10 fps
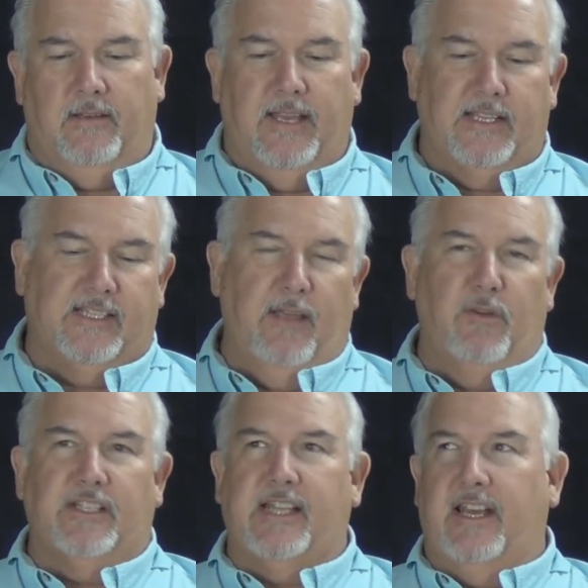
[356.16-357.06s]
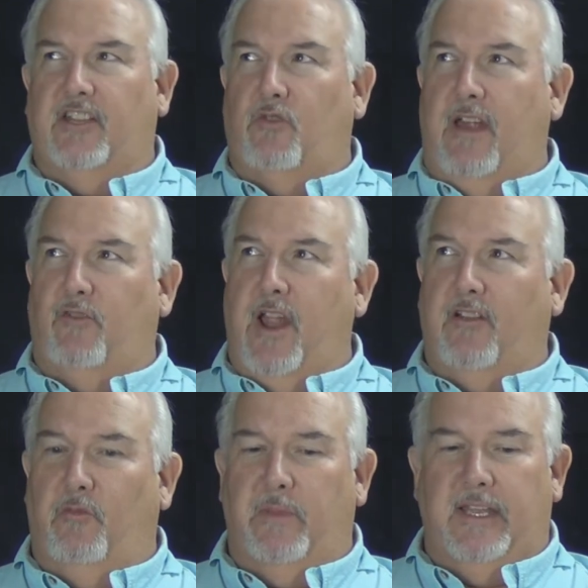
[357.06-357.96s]
Next day we decided to drive
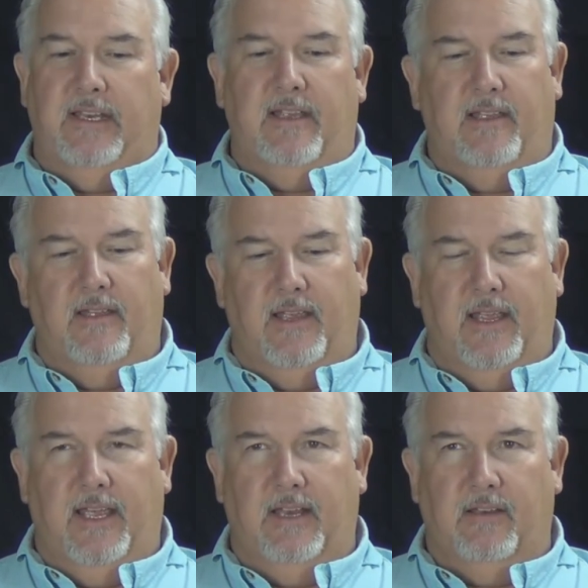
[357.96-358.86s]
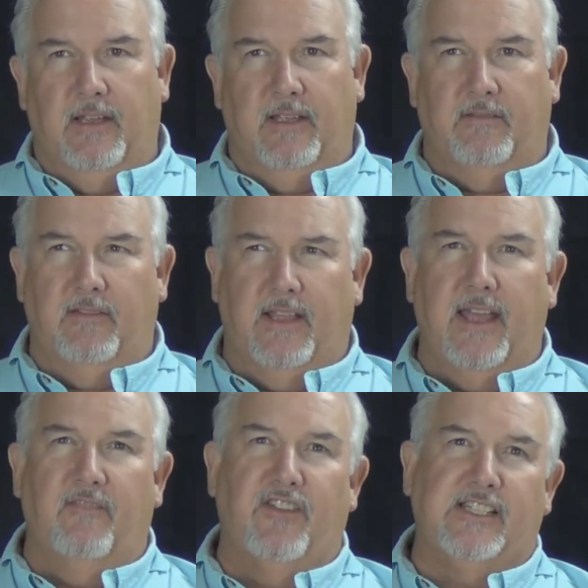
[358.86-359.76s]
around a little bit and
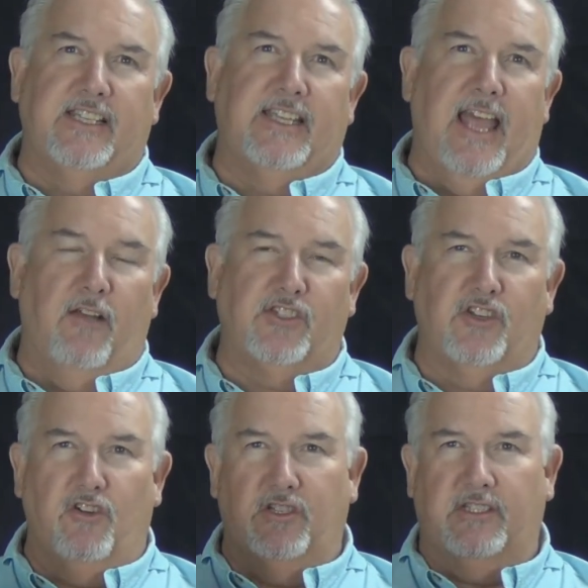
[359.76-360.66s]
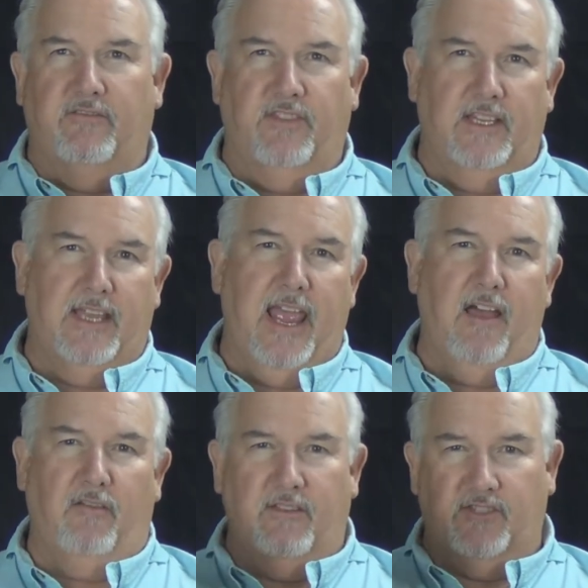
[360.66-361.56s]
kind of visit the outskirts of the
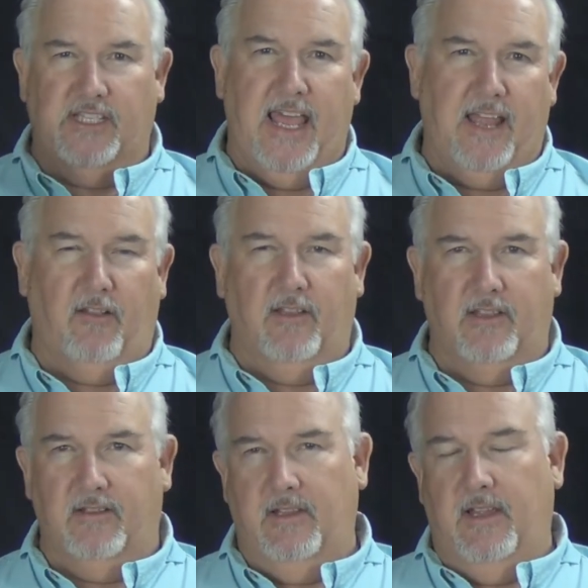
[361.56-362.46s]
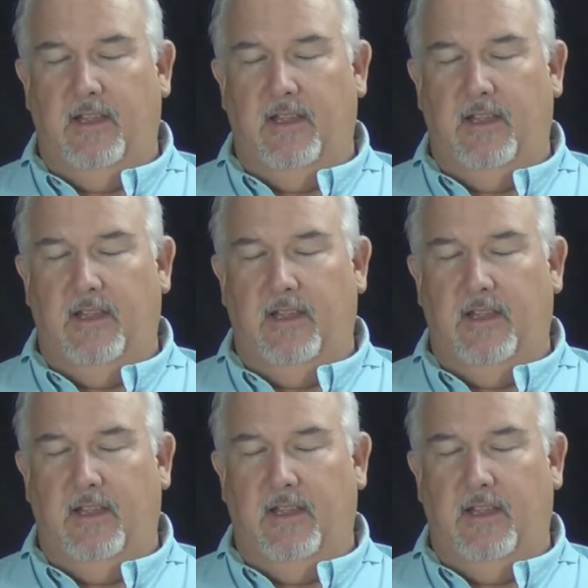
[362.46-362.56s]
town of Seattle.